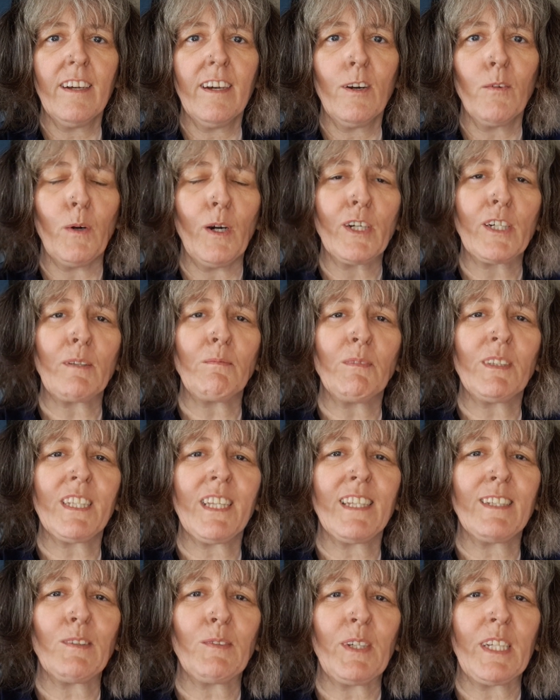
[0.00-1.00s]
Welcome to
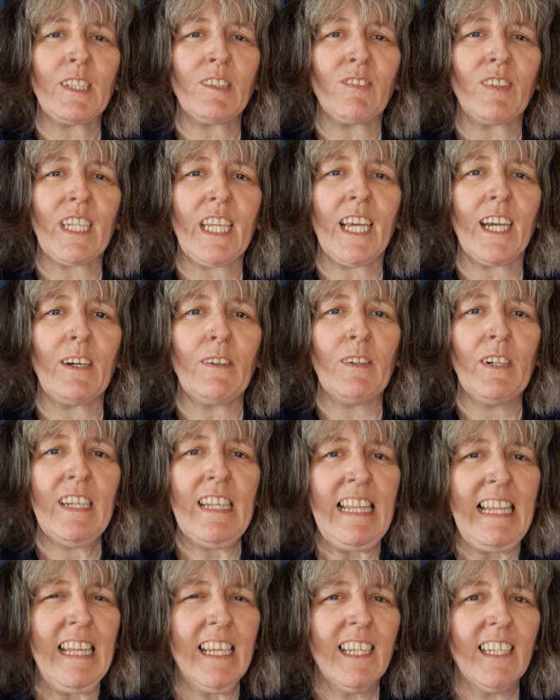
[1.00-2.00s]
this week's video.
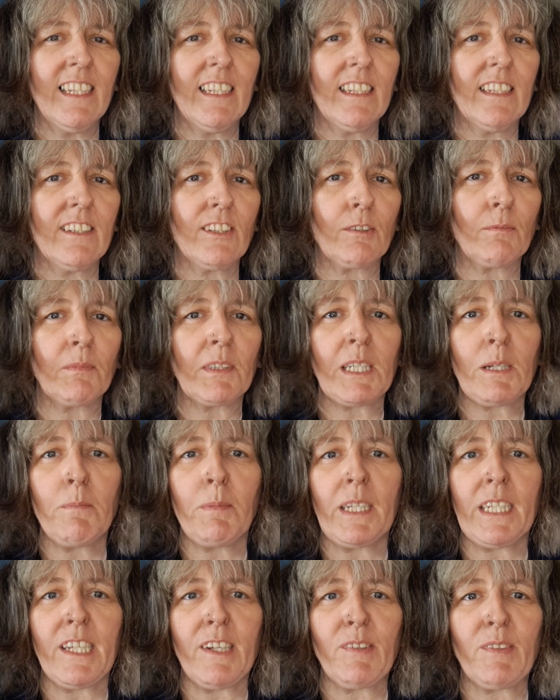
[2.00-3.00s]
Something a
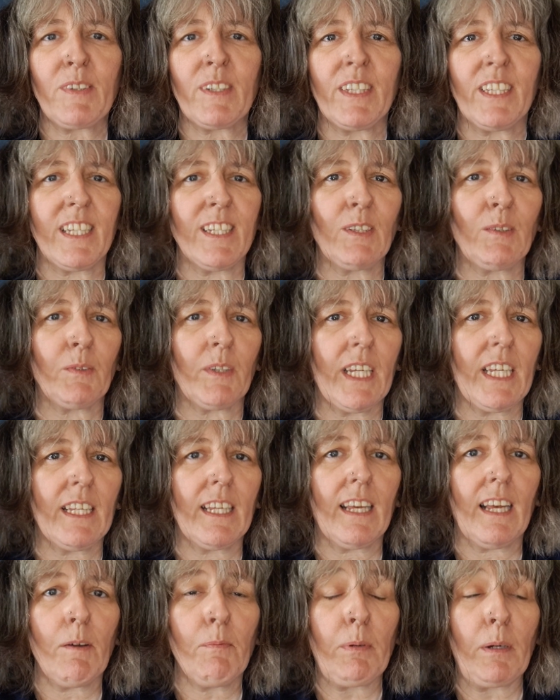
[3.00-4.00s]
bit different this week.
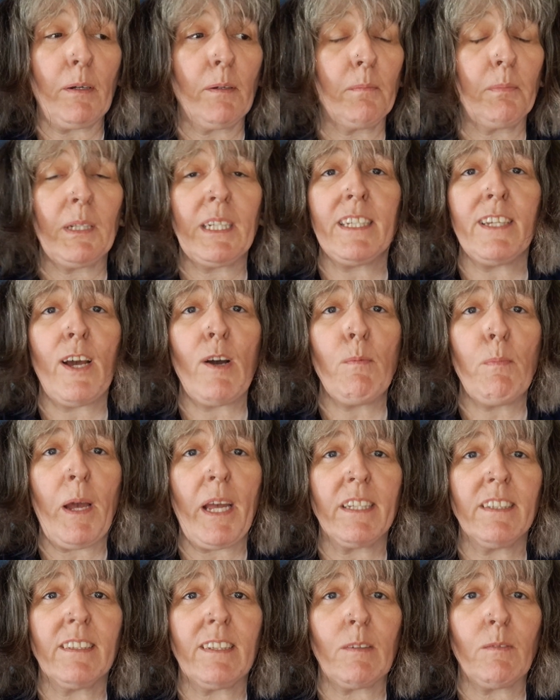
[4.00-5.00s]
Probably no
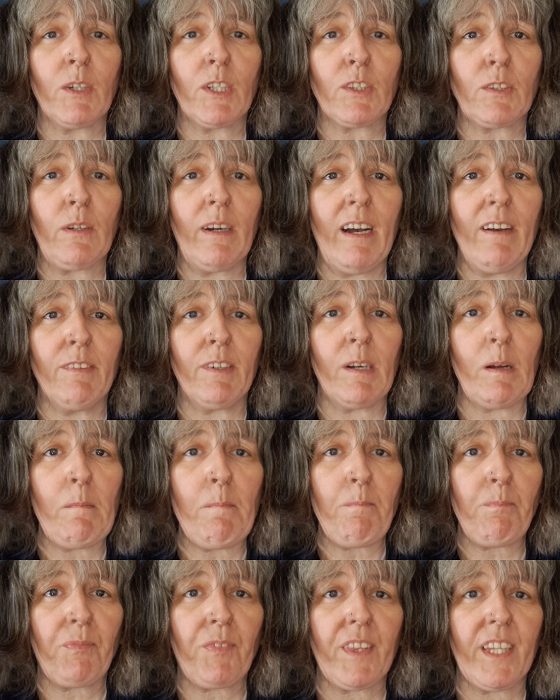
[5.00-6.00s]
painting whatsoever.
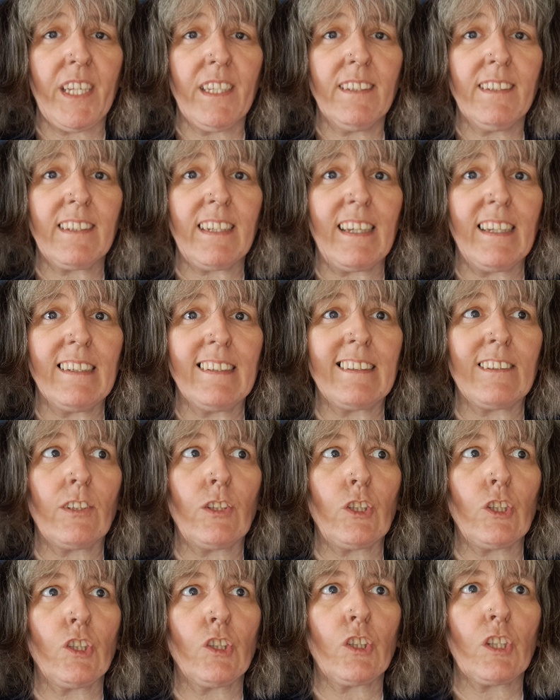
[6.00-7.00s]
This is
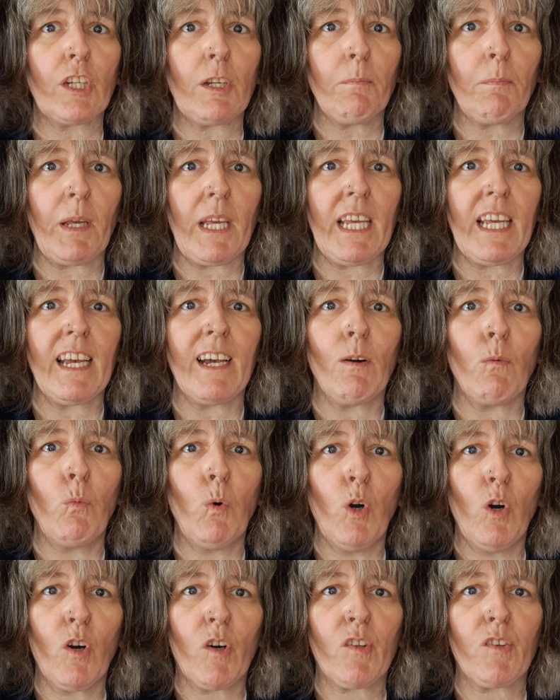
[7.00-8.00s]
just going to be a
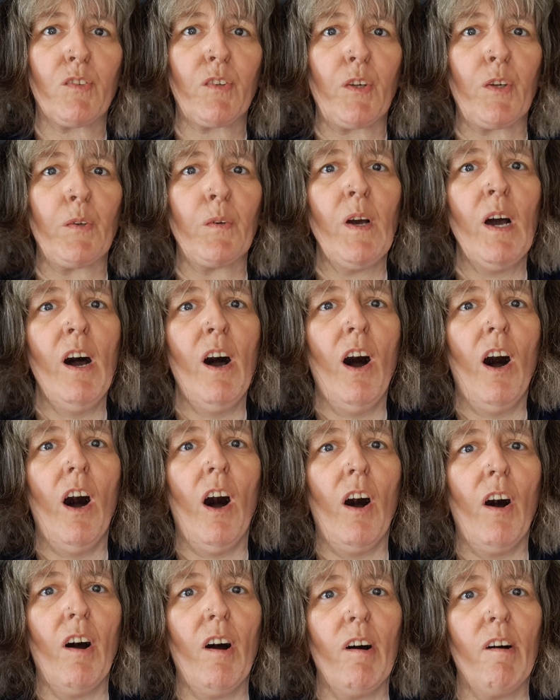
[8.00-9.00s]
walkthrough
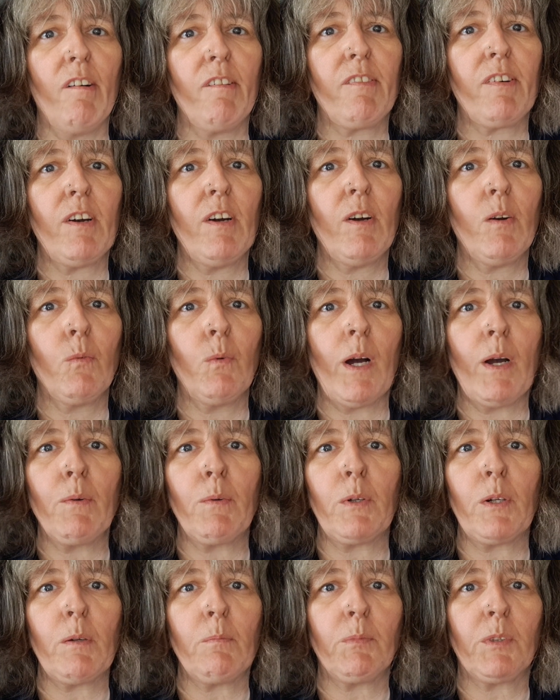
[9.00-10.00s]
of where
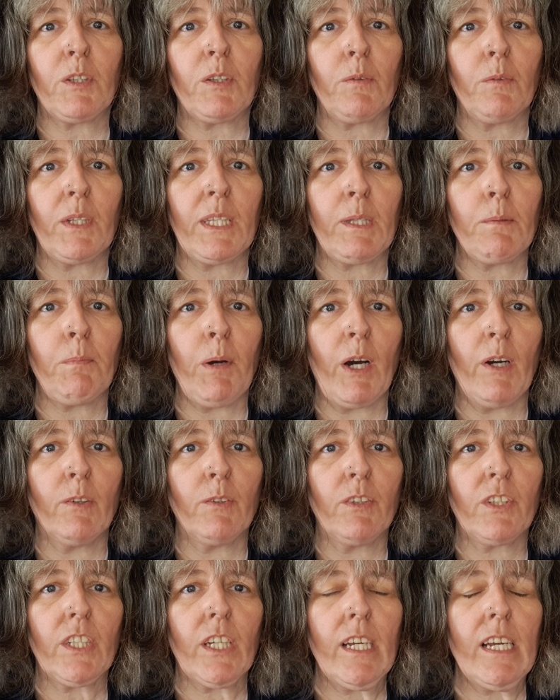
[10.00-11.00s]
we're up to with the
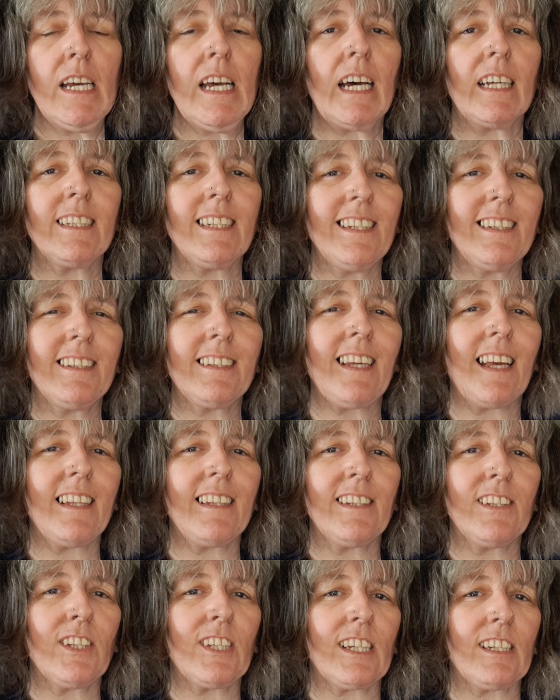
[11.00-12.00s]
boat. I did say
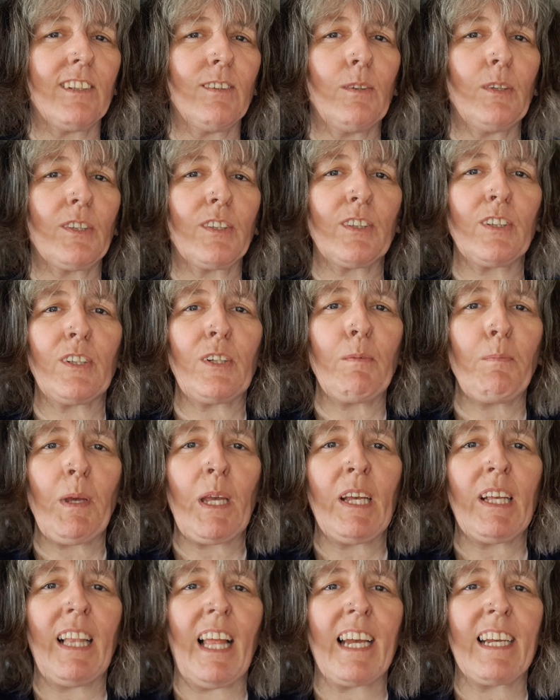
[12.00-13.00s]
this channel wasn't going to
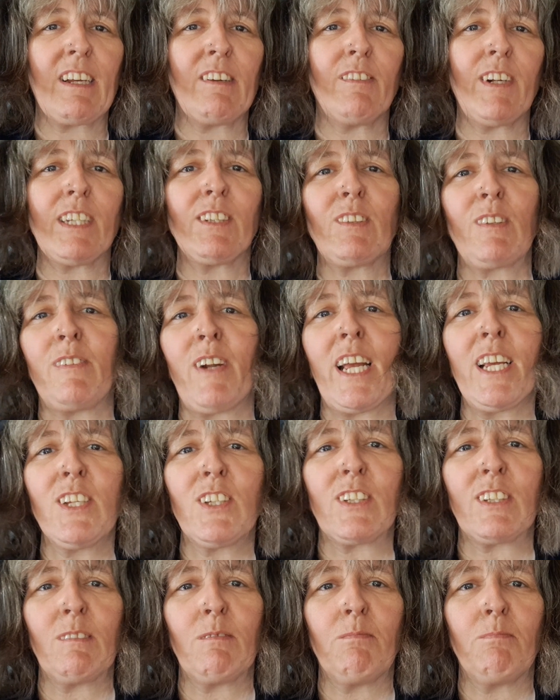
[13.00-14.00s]
be like a
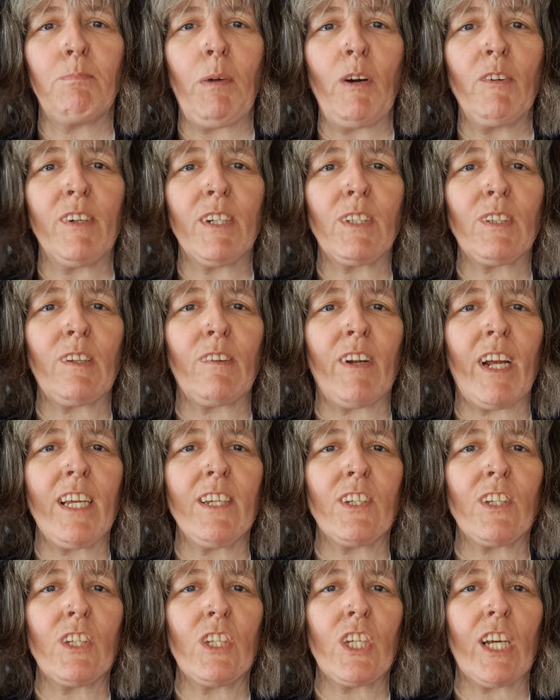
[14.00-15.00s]
boat
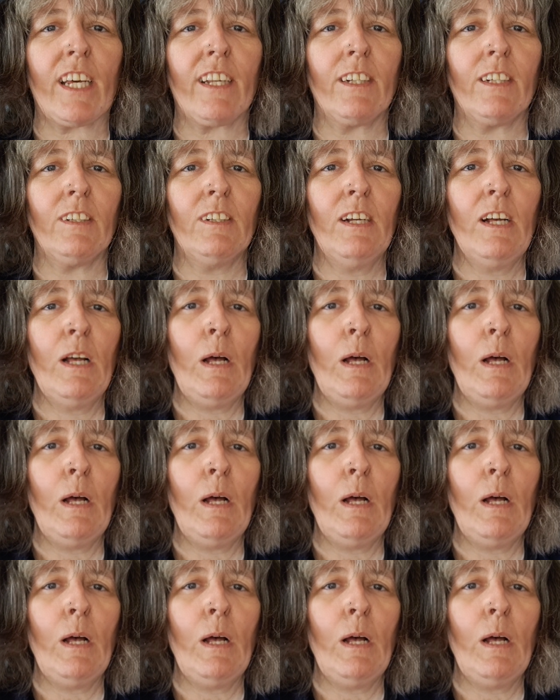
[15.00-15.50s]
restoration channel,